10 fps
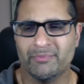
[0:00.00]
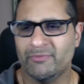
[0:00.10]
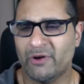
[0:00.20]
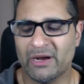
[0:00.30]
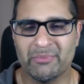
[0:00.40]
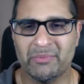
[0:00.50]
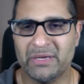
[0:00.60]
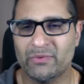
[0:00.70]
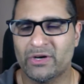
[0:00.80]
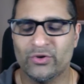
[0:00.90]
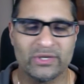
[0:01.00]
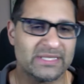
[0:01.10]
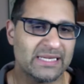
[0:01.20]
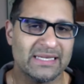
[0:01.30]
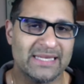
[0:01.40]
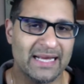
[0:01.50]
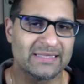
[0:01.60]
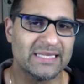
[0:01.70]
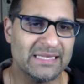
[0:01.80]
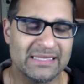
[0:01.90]
Right? But meanwhile, you can send a
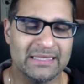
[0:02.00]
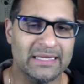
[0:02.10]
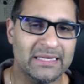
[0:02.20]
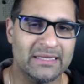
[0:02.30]
text instantly.